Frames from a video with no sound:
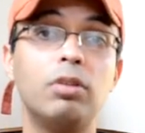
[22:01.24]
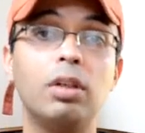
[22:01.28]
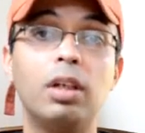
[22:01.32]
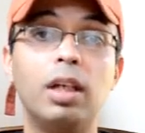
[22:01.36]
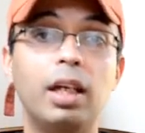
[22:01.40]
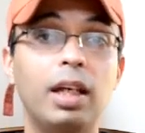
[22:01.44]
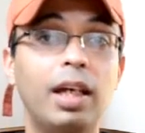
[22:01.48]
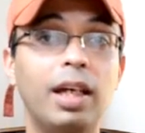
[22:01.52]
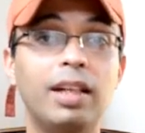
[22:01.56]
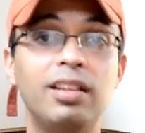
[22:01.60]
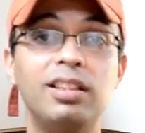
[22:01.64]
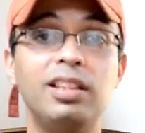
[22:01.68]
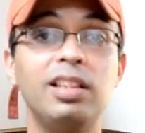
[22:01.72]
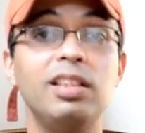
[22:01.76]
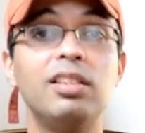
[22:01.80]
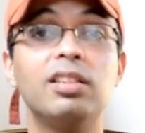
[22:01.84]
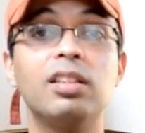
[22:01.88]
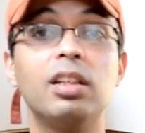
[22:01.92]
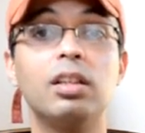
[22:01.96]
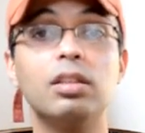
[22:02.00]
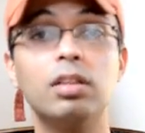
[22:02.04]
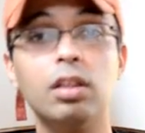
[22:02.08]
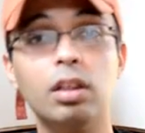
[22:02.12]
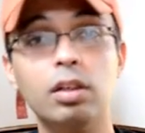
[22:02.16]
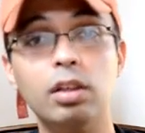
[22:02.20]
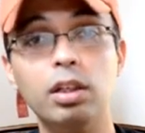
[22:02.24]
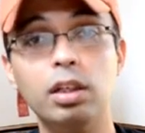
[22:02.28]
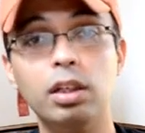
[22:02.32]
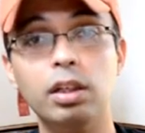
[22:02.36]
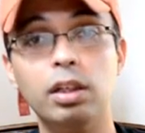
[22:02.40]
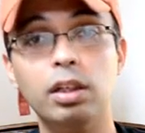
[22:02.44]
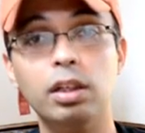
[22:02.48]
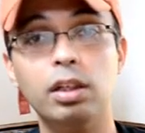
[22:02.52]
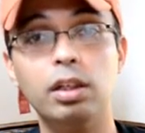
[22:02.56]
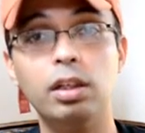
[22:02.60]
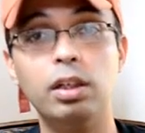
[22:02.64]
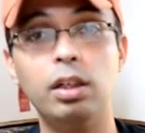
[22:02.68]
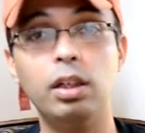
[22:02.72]
you could get D600.
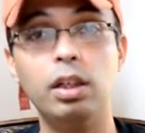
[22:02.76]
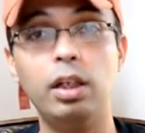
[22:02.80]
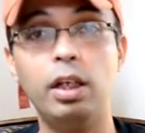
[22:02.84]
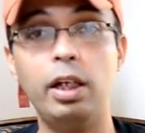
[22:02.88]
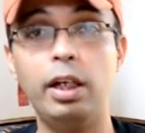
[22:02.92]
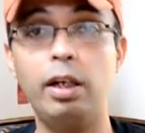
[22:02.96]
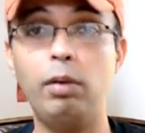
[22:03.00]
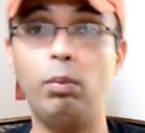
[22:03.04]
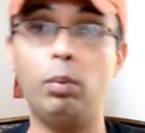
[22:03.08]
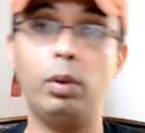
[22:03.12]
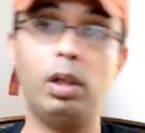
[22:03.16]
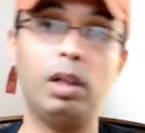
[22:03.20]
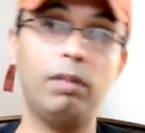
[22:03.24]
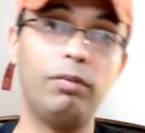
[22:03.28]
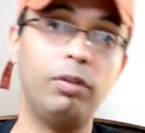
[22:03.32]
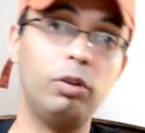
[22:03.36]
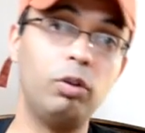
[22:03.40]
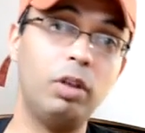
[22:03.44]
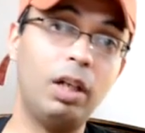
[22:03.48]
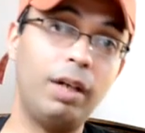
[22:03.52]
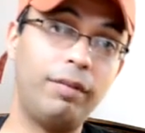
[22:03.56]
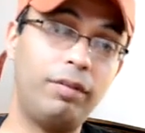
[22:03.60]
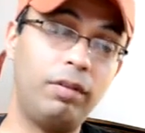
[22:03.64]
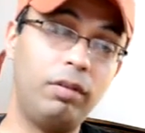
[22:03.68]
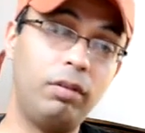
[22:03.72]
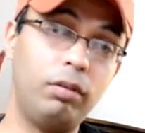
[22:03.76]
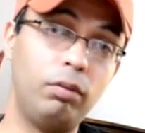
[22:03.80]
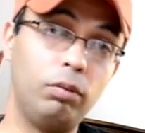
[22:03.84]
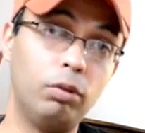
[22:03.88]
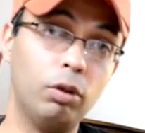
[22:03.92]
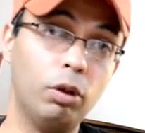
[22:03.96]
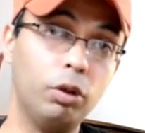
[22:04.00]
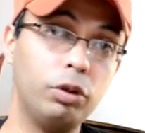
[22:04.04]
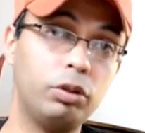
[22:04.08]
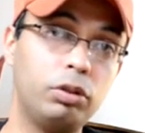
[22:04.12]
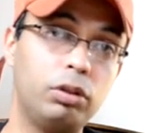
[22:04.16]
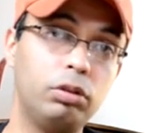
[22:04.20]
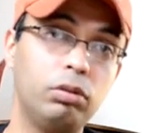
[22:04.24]
And whenever you have to do
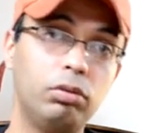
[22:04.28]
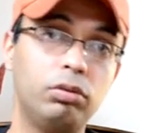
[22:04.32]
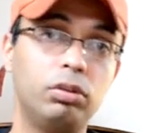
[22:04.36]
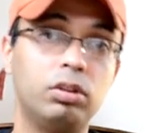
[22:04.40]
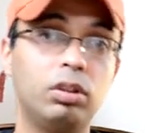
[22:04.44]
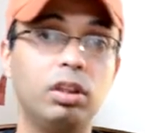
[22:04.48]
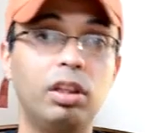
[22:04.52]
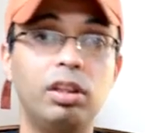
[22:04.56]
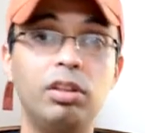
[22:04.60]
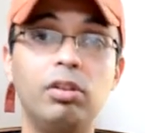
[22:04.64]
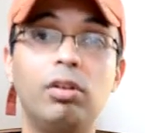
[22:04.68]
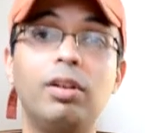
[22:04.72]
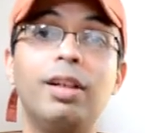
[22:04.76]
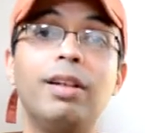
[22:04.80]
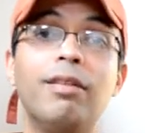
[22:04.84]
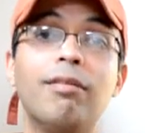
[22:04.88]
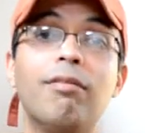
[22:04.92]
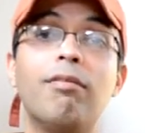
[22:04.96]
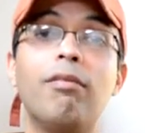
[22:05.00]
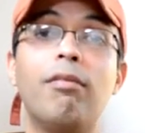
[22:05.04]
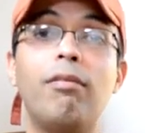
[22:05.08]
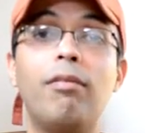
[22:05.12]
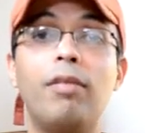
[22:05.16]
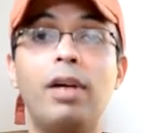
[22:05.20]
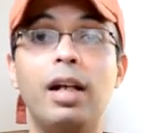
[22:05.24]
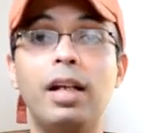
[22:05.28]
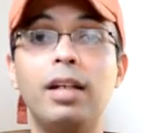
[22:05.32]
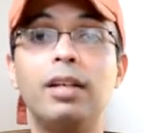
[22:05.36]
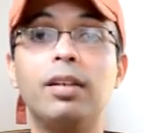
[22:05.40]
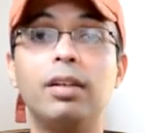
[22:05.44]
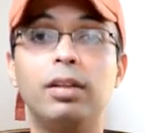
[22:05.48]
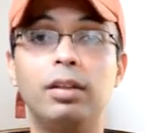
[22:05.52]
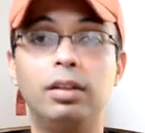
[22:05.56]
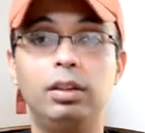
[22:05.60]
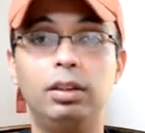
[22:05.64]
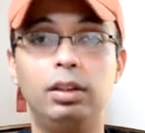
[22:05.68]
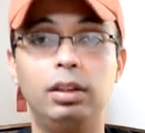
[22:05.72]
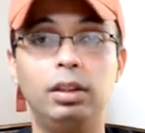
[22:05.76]
those shoots, you can rent
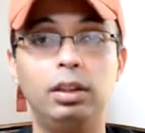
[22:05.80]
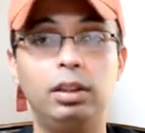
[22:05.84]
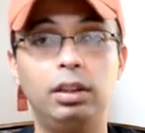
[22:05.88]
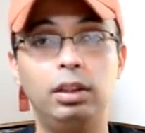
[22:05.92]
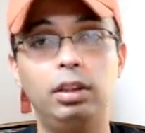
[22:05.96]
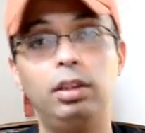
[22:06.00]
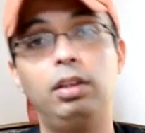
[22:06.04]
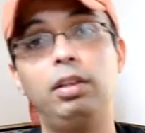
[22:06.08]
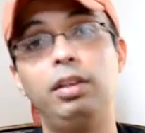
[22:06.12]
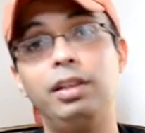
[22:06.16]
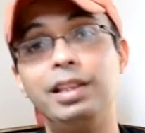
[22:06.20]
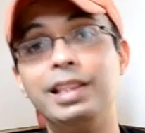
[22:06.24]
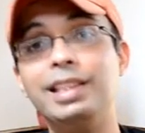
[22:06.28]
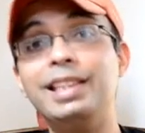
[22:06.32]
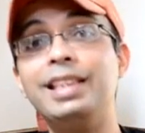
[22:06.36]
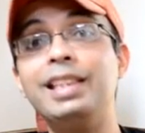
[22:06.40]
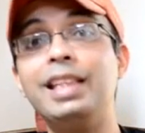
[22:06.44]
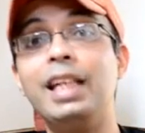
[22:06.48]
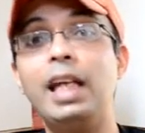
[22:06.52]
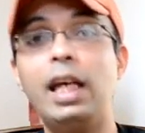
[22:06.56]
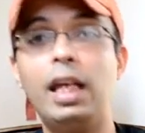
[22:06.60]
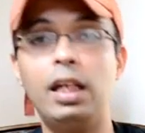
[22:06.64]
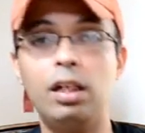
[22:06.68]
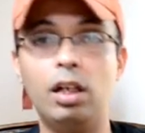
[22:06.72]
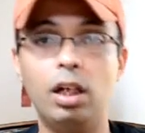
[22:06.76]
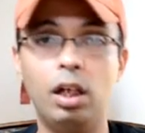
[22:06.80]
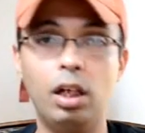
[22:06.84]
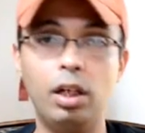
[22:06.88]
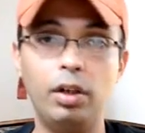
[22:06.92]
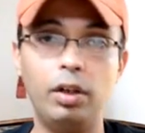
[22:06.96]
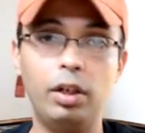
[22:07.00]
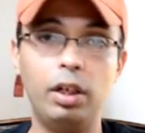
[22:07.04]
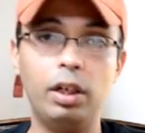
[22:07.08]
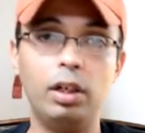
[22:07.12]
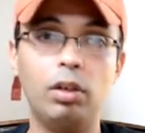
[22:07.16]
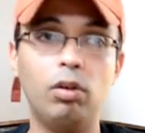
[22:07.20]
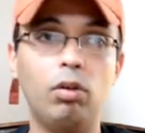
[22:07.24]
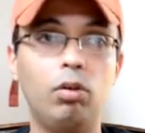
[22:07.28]

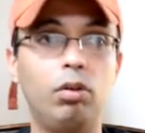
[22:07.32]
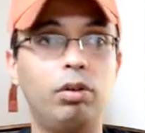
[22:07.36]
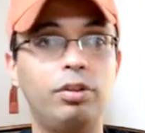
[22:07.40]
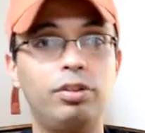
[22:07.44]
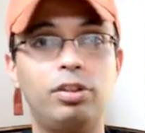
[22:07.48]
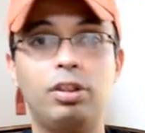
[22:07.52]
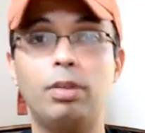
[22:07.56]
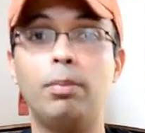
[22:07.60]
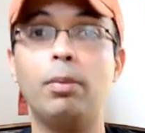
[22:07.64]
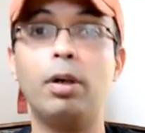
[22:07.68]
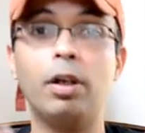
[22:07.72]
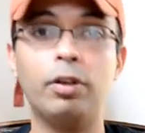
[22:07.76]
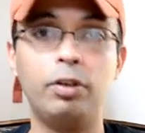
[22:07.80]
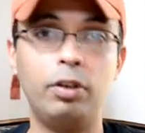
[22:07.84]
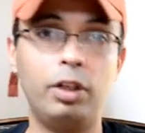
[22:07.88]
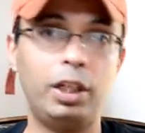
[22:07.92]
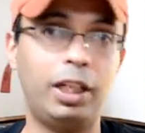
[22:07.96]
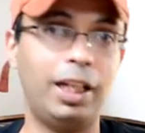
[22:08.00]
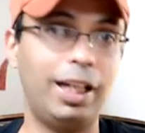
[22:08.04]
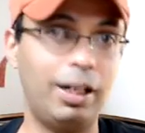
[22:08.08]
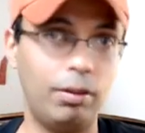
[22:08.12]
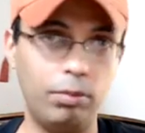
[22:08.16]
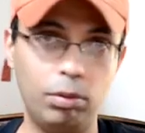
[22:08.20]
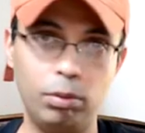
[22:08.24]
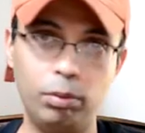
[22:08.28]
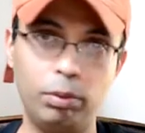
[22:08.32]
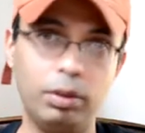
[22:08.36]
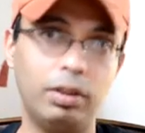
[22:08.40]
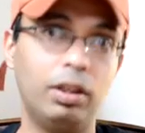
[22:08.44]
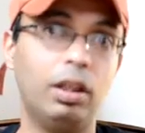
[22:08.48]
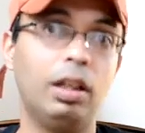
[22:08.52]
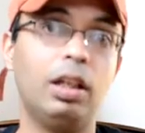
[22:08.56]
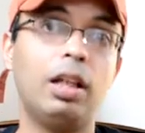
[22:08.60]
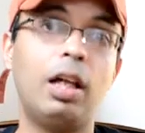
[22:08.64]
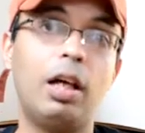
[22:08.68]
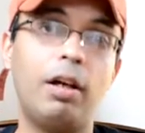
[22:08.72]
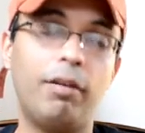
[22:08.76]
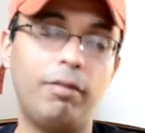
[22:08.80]
D800 or some other camera with a
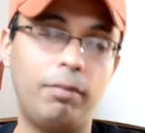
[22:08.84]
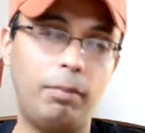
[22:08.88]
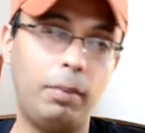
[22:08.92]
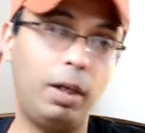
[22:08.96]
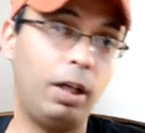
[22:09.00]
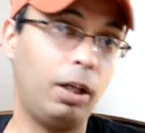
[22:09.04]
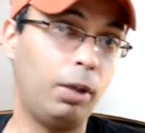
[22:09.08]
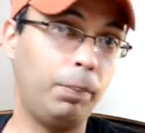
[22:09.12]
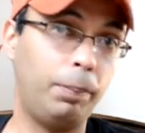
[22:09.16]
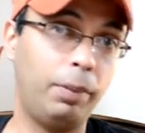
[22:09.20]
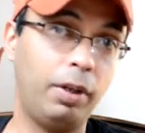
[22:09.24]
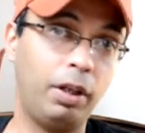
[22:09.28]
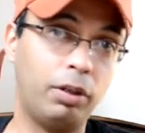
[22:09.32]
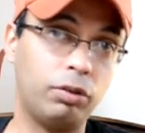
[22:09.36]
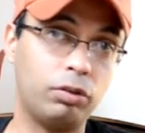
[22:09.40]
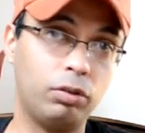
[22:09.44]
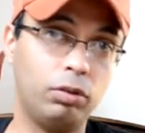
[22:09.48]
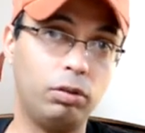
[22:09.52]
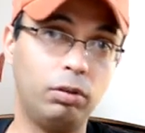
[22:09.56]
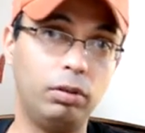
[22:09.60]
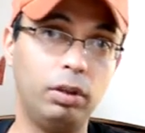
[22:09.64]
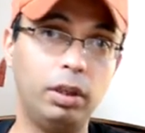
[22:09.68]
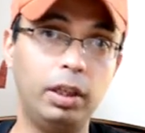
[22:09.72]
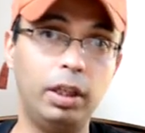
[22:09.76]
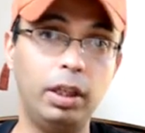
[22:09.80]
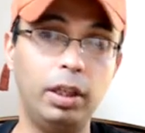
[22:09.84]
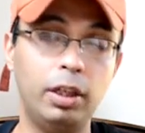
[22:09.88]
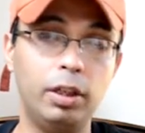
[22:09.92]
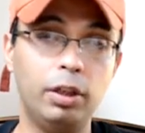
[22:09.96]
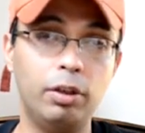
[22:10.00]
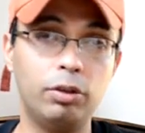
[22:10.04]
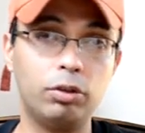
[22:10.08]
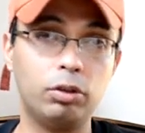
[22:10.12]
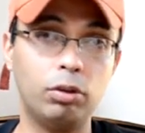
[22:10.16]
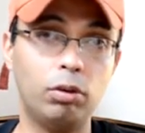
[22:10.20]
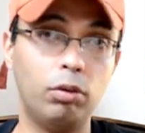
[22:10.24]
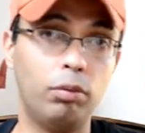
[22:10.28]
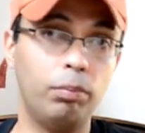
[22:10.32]
lot of megapixel.
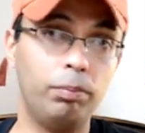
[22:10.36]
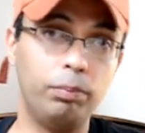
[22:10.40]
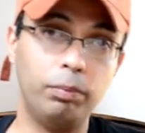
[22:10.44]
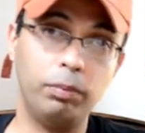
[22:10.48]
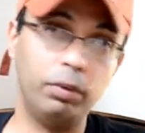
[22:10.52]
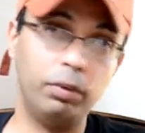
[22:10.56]
So